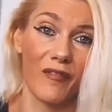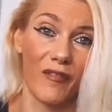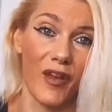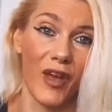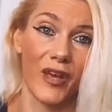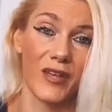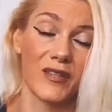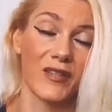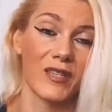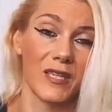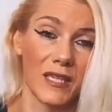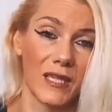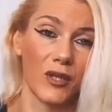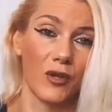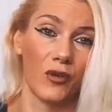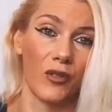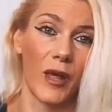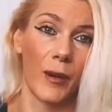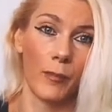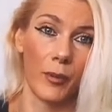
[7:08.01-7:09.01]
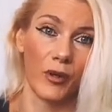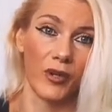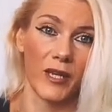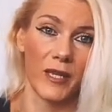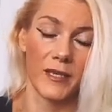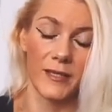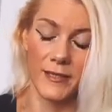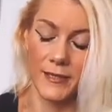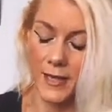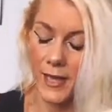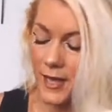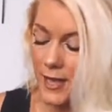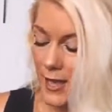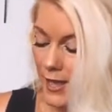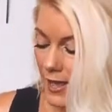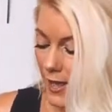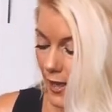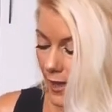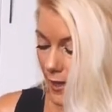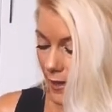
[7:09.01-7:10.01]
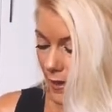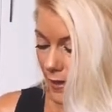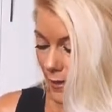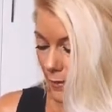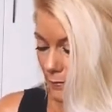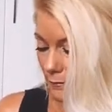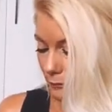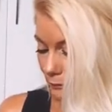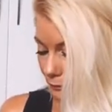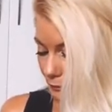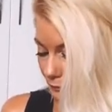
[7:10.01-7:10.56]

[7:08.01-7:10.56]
first to heal their bodies. It